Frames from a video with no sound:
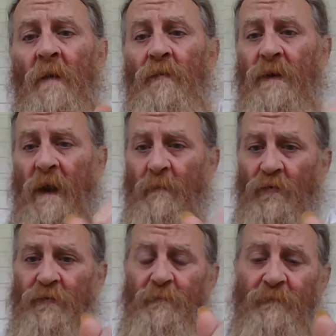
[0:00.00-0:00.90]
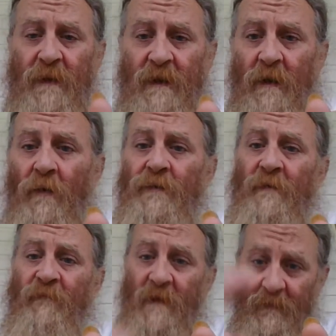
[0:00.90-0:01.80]
but I'm going to speak on the
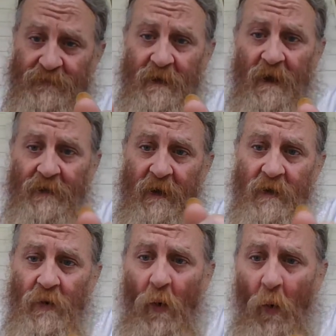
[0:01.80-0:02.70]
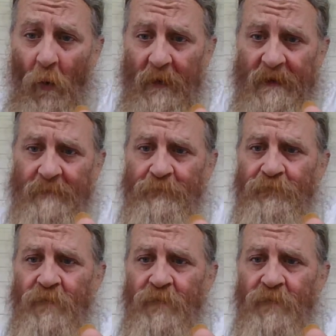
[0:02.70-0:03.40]
flip side of that coin